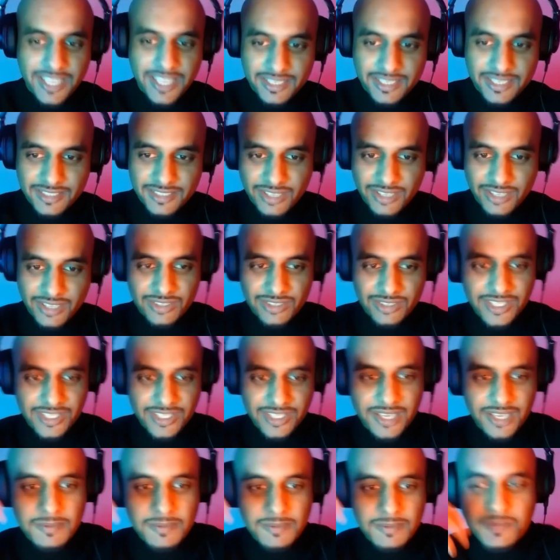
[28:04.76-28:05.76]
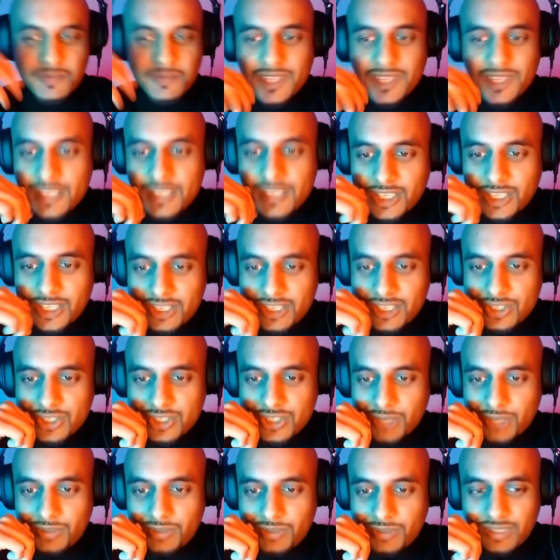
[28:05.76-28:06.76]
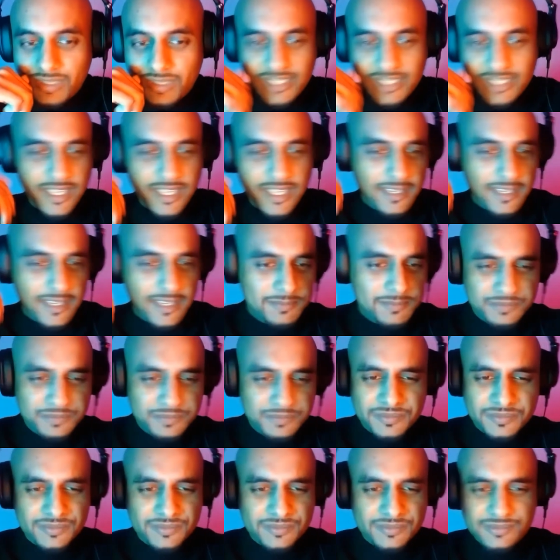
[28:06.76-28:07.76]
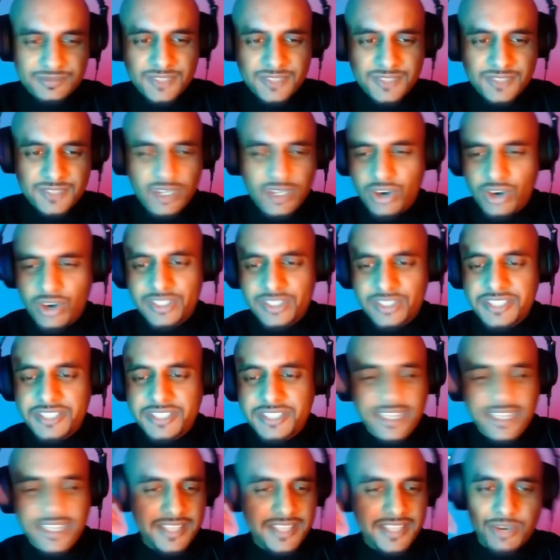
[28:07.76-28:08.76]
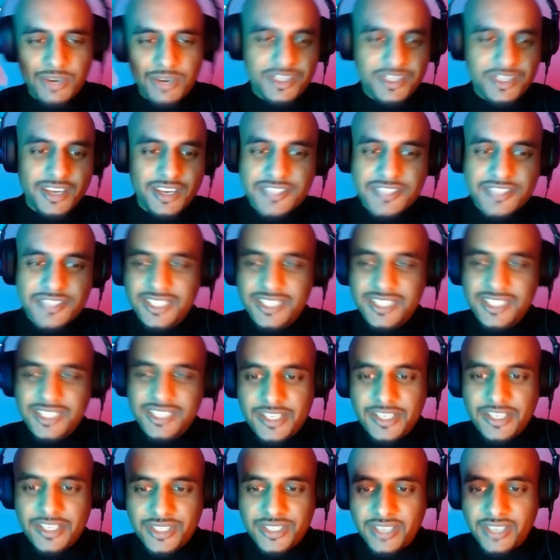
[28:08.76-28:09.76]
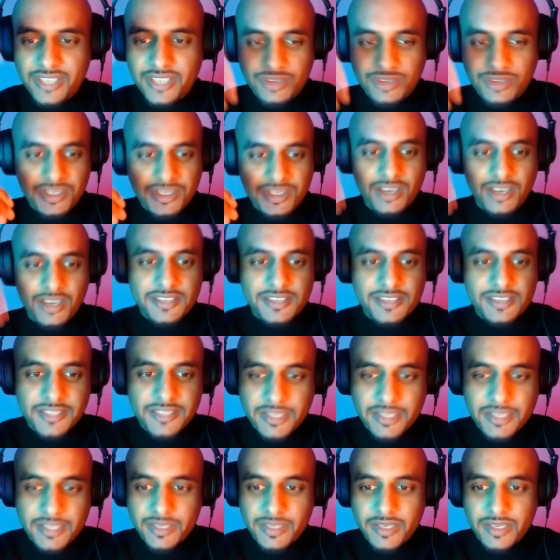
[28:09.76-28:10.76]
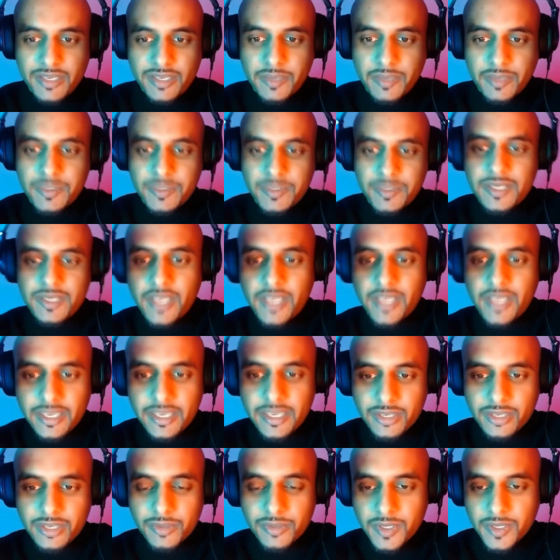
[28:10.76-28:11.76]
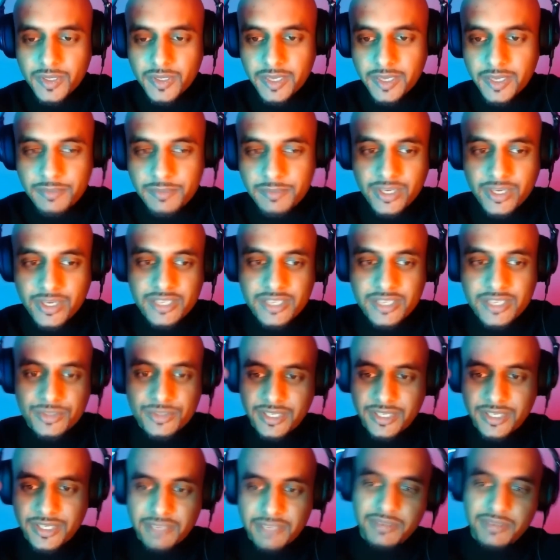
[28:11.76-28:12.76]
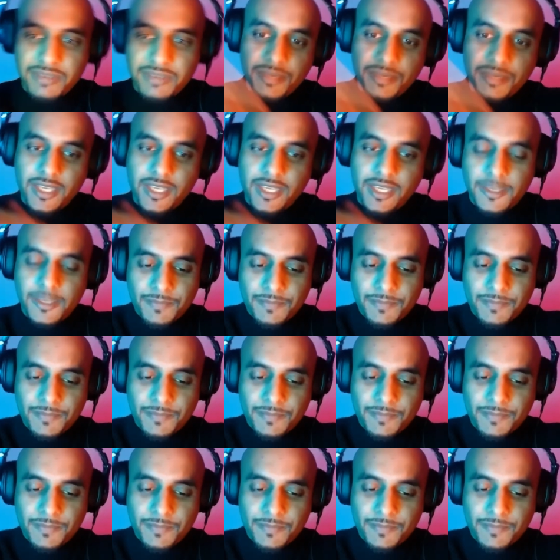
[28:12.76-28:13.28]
you get in trouble, and like all these things. I was constantly in detention. I was constantly being like put into a different bucket,